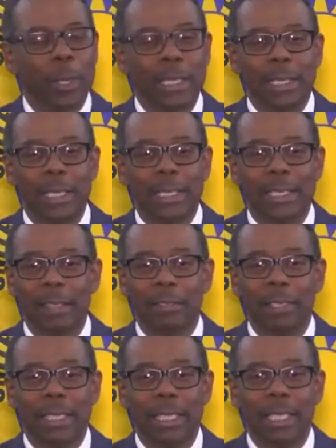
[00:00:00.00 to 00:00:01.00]

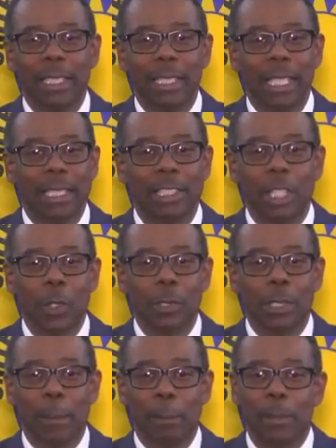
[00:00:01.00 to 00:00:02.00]
2017 has
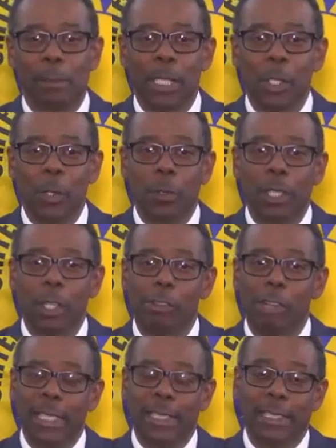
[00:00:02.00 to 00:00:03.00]
now dipped below the
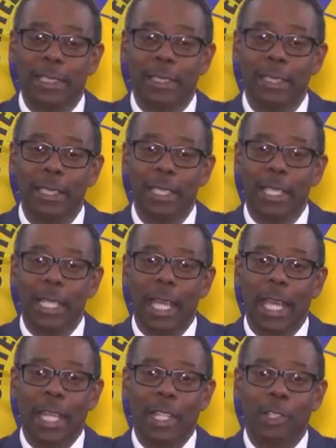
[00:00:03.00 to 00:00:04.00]
horizon,
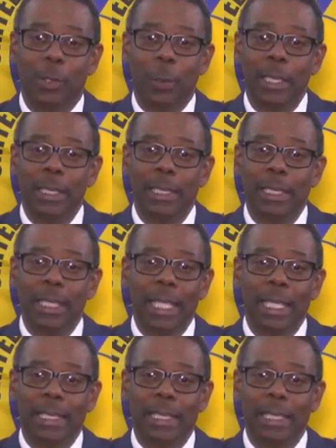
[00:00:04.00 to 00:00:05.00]
and
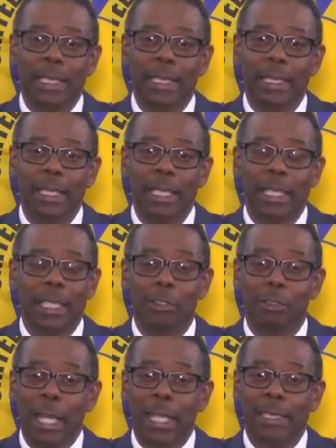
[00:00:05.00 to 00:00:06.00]
2018
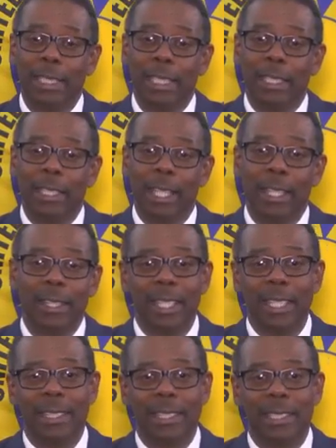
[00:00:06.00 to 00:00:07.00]
is rising in
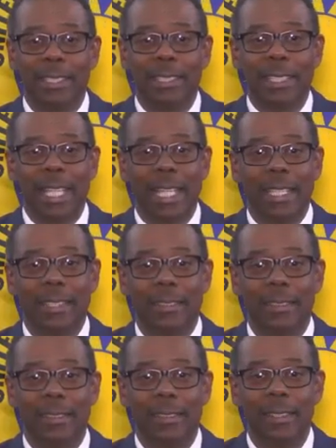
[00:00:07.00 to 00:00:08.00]
the eastern
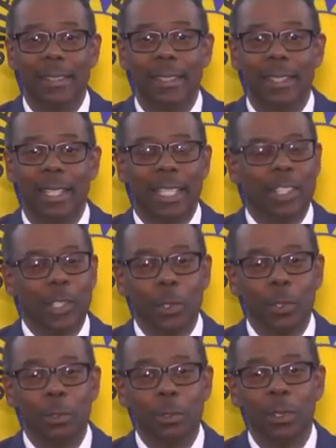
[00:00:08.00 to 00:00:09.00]
skies. And
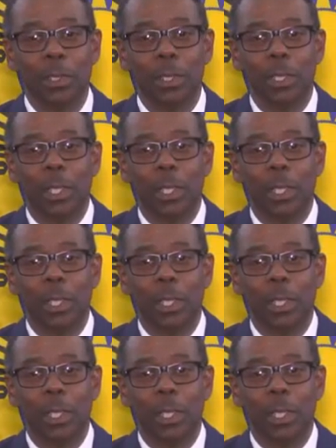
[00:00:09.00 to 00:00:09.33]
so,